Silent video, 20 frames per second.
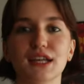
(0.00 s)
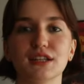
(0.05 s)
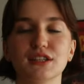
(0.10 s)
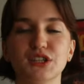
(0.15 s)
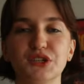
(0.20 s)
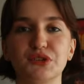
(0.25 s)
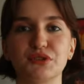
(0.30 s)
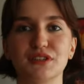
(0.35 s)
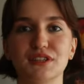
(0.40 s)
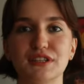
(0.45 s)
I can
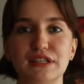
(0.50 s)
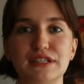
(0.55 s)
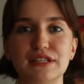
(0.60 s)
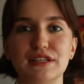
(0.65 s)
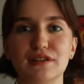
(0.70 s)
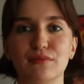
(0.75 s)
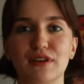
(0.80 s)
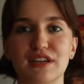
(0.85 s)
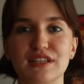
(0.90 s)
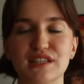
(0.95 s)
totally
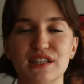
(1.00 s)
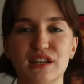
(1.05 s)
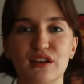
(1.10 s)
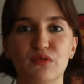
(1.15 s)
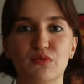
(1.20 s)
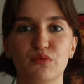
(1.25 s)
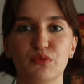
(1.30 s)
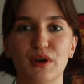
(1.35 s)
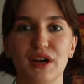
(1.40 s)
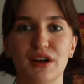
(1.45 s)
see
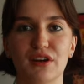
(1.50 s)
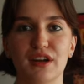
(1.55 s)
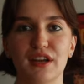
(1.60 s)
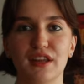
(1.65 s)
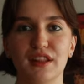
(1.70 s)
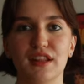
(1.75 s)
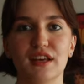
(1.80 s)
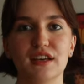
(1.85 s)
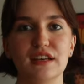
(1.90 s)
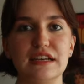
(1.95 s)
myself
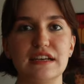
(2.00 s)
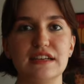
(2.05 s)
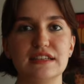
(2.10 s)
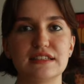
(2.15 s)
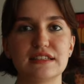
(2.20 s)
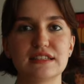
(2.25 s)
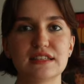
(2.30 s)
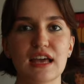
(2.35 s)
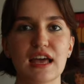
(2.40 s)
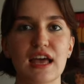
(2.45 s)
wearing
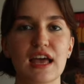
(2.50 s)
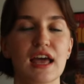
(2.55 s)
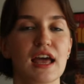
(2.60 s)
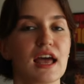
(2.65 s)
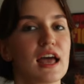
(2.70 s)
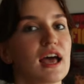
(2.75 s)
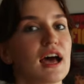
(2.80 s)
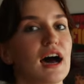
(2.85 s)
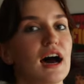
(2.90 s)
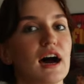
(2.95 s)
this
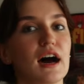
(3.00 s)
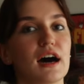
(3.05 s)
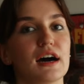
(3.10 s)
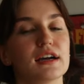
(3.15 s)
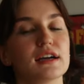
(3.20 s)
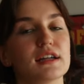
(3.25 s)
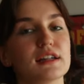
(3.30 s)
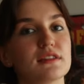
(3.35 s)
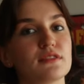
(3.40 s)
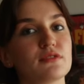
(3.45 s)

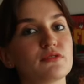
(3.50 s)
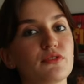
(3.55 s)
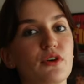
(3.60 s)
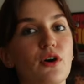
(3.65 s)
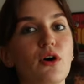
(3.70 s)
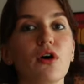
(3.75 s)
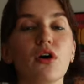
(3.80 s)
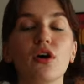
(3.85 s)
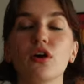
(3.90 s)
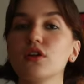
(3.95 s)
in the
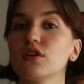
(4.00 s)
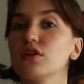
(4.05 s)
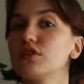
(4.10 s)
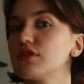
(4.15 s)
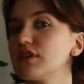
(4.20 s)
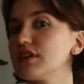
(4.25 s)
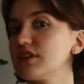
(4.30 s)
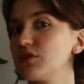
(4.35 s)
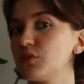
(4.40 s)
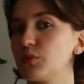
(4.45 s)
fall
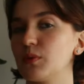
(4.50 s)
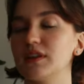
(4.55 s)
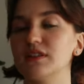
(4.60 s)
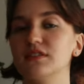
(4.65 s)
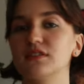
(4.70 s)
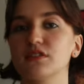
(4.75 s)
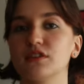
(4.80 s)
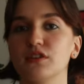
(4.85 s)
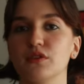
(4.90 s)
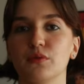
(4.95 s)
or in the
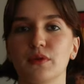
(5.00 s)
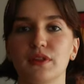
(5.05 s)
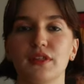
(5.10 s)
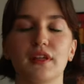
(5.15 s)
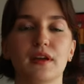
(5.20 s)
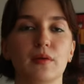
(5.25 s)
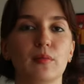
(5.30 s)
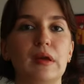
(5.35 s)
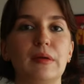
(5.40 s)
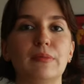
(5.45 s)
winter with
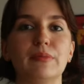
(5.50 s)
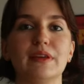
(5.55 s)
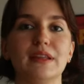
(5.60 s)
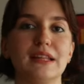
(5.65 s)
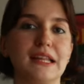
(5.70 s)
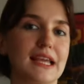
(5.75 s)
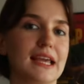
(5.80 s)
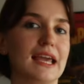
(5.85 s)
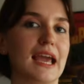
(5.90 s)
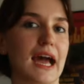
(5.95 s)
like maybe
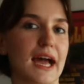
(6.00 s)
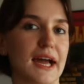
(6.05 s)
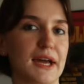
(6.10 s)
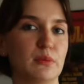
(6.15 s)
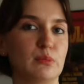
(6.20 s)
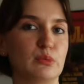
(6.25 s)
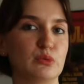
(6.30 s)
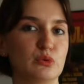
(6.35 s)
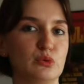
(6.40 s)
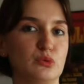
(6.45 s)

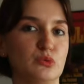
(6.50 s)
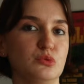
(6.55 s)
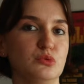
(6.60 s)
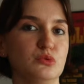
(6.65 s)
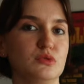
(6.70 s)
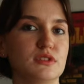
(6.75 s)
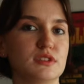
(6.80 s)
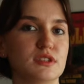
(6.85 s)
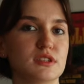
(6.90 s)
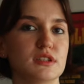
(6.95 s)
knee-high
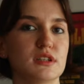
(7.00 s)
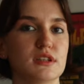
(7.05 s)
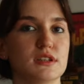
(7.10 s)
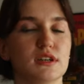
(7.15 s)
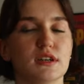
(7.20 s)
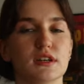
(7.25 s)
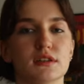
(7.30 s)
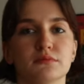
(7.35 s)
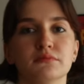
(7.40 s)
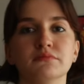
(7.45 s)
boots,
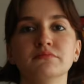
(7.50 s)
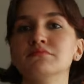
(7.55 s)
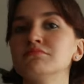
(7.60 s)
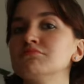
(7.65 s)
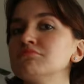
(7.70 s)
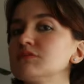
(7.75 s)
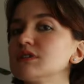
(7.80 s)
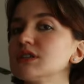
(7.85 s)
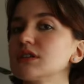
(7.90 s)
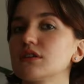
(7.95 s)

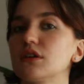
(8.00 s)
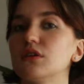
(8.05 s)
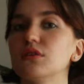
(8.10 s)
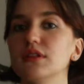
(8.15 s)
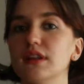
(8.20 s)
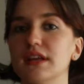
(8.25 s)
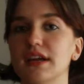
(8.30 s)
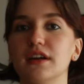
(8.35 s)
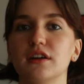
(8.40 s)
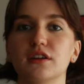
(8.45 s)
you
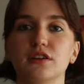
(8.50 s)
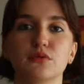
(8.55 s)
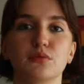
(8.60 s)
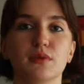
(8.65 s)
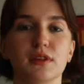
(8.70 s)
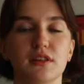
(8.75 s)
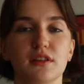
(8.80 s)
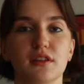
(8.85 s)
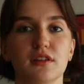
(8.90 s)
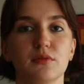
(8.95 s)
know, layered
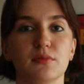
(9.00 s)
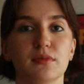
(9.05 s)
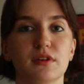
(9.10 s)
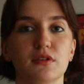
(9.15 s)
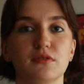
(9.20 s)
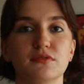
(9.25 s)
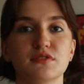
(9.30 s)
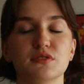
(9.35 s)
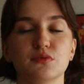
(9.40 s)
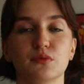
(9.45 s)
with a little bit
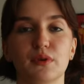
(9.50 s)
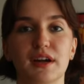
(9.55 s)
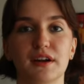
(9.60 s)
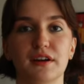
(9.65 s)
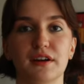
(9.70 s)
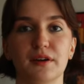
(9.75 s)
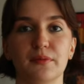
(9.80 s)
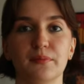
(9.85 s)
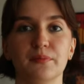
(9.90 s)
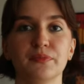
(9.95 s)
of
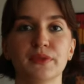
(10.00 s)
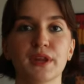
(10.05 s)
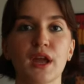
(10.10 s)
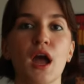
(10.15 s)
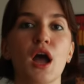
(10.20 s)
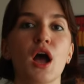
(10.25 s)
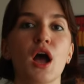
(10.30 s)
sweater.